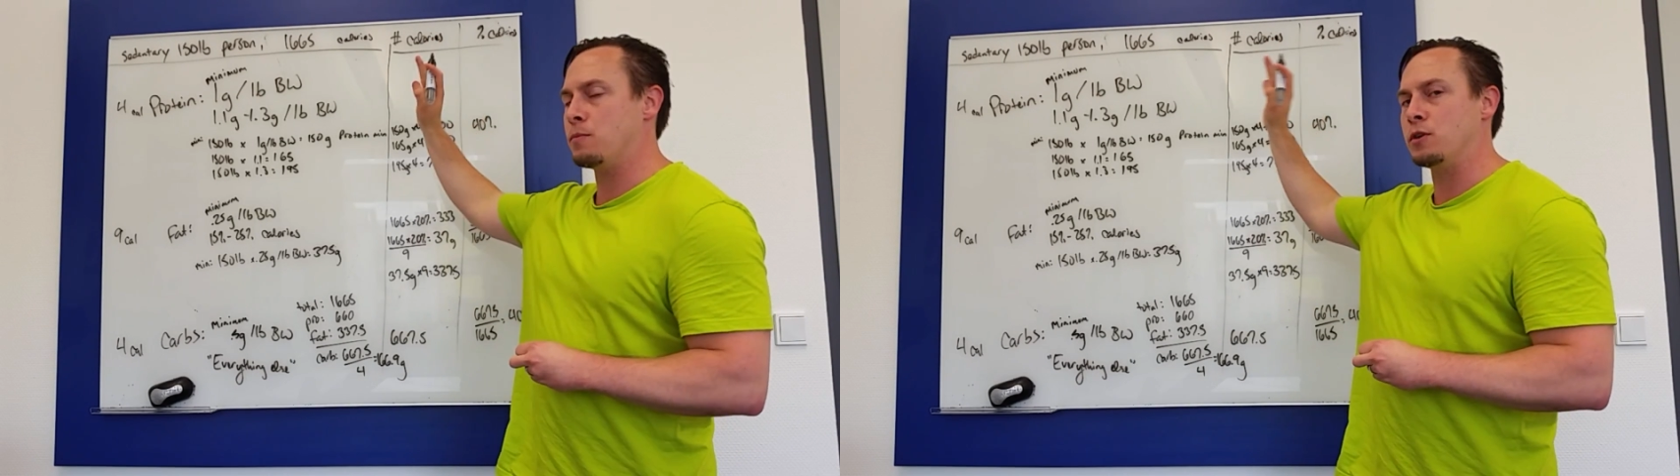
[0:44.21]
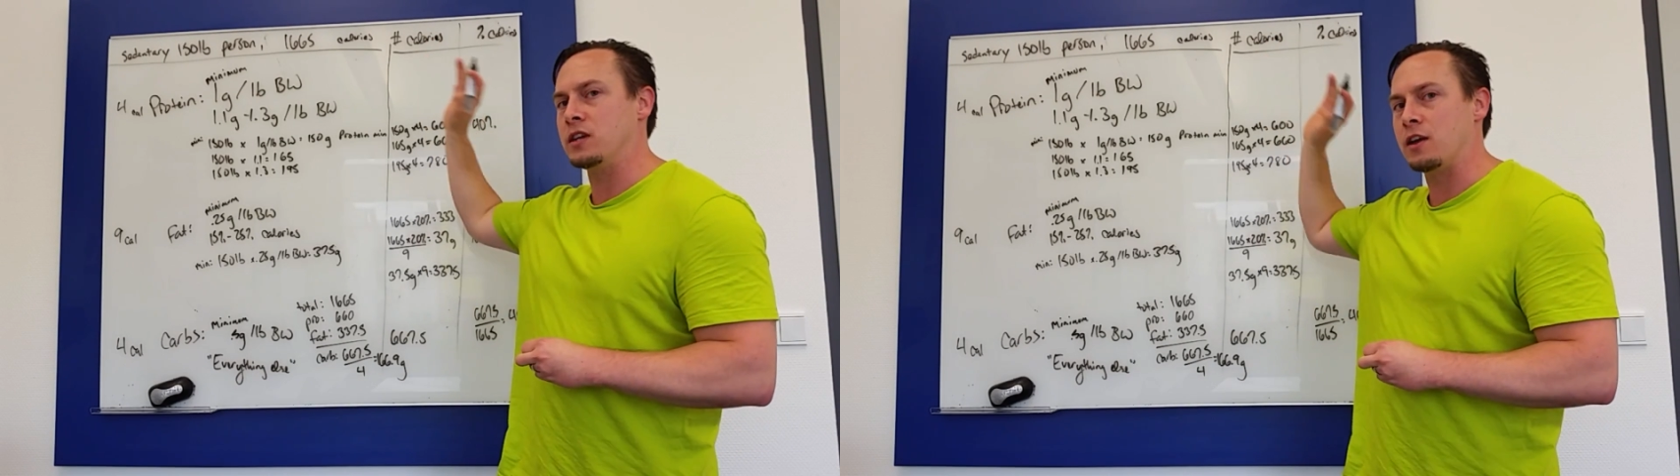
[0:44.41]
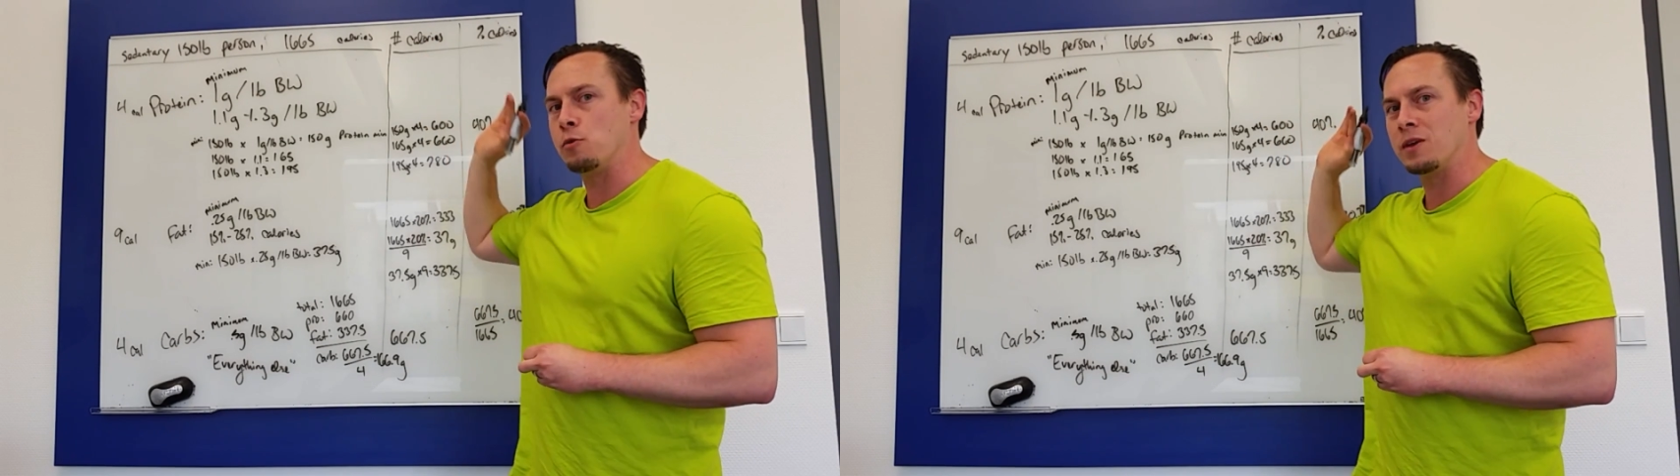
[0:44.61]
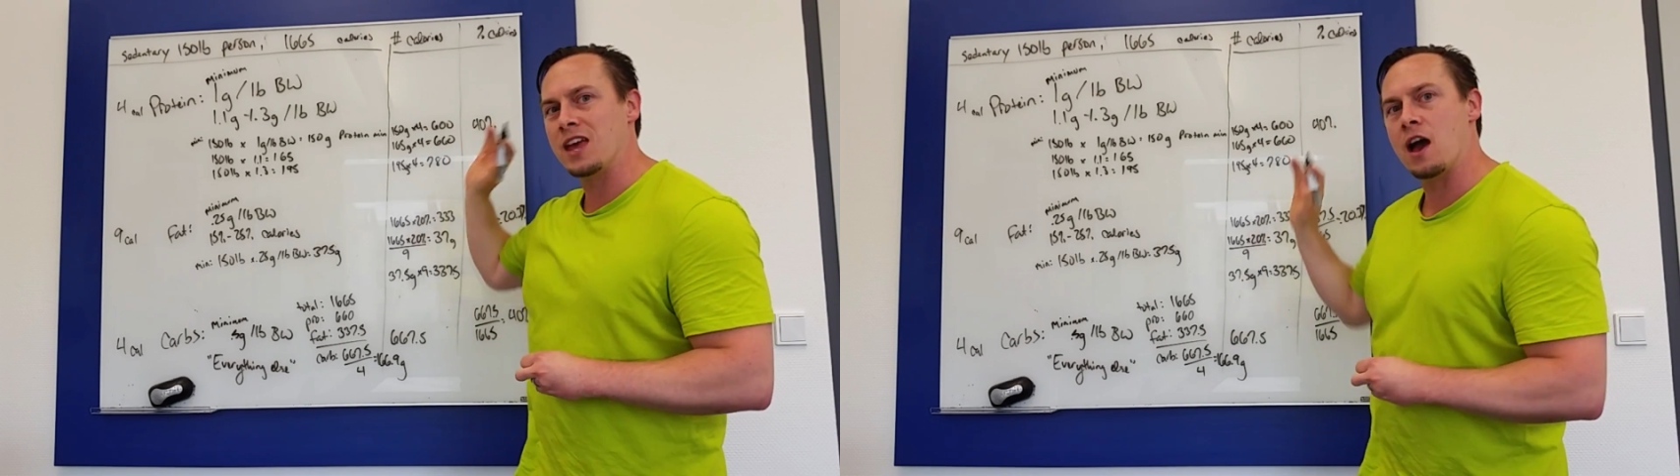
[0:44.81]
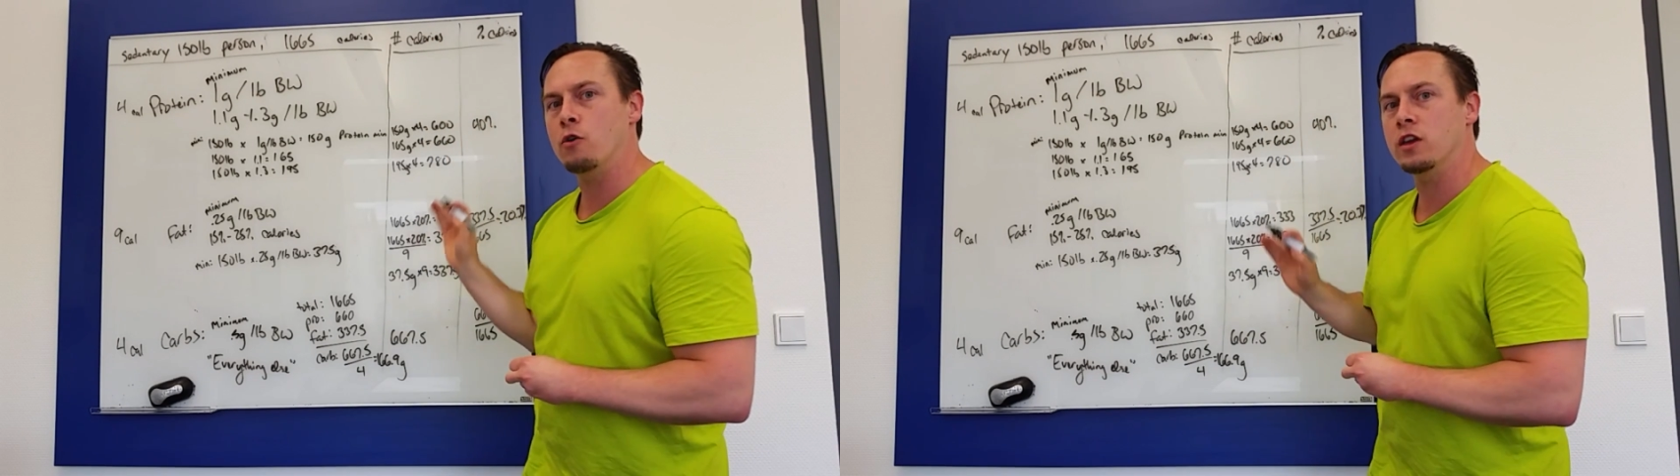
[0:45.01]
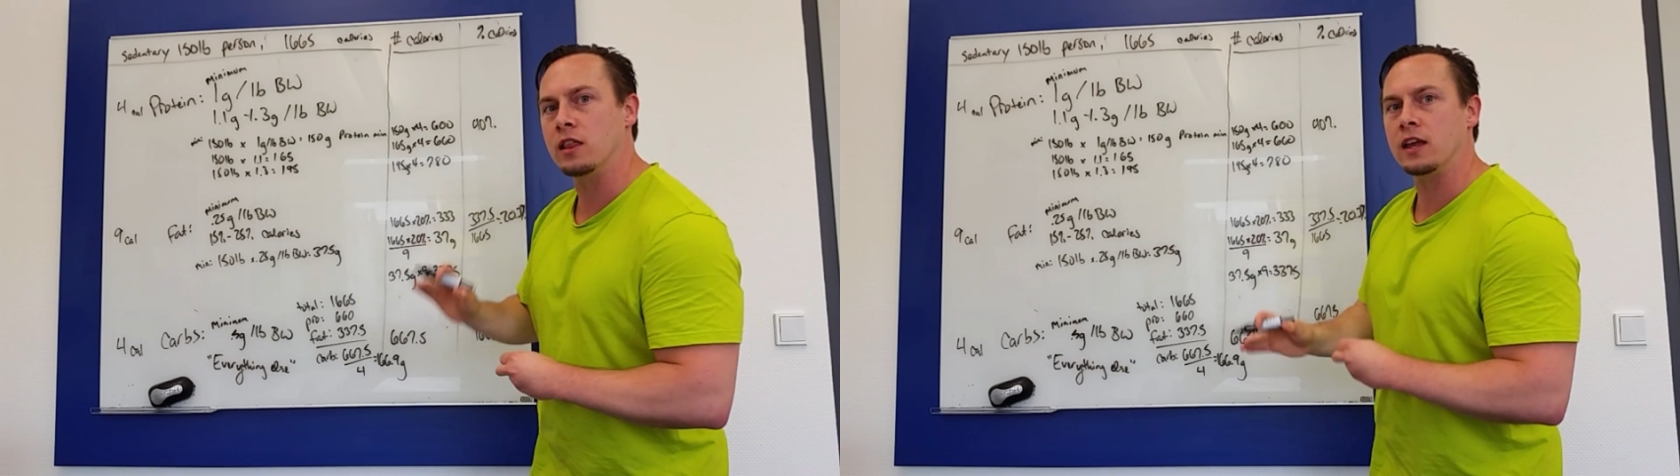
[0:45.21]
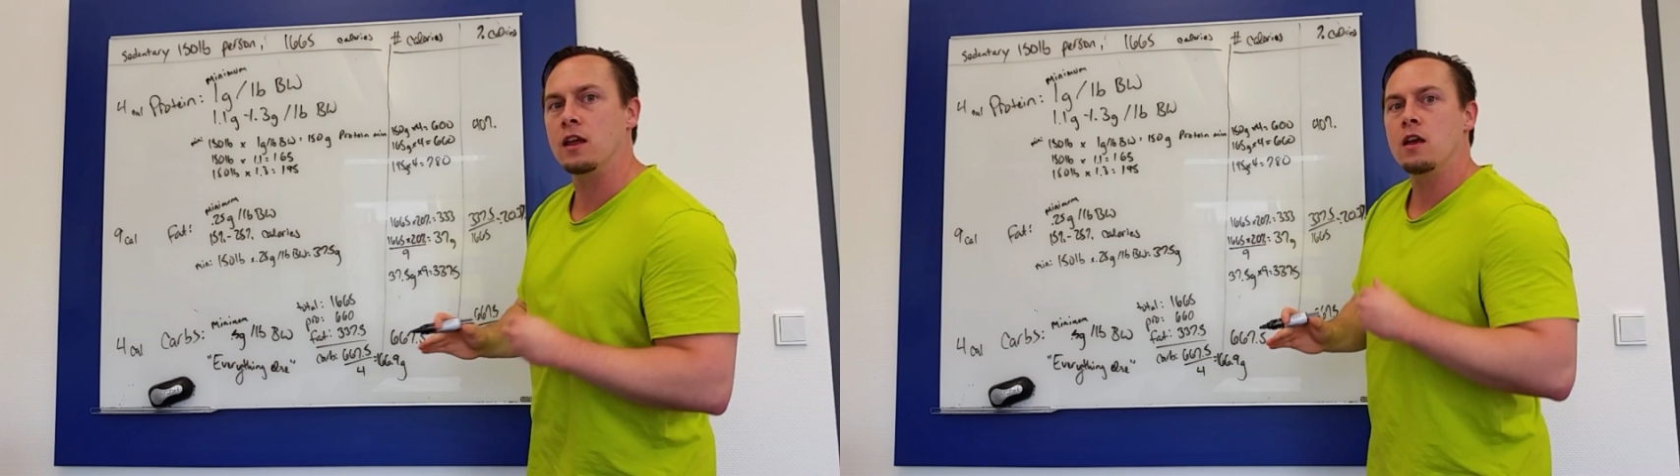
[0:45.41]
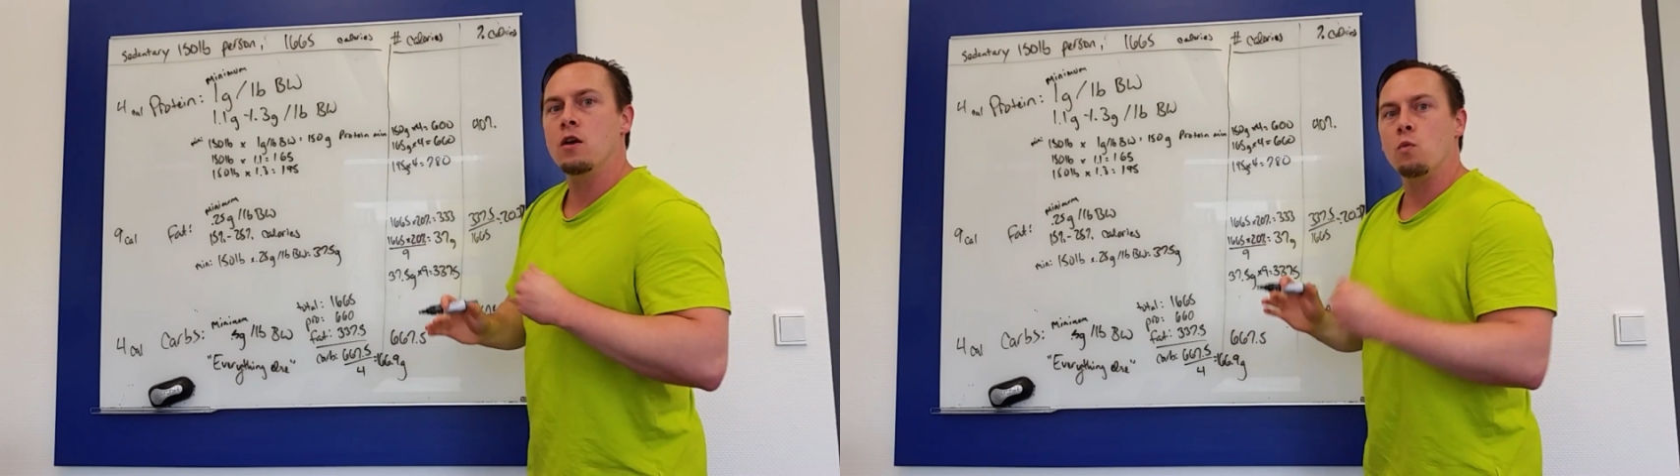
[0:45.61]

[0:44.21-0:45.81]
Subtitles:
number to help calculate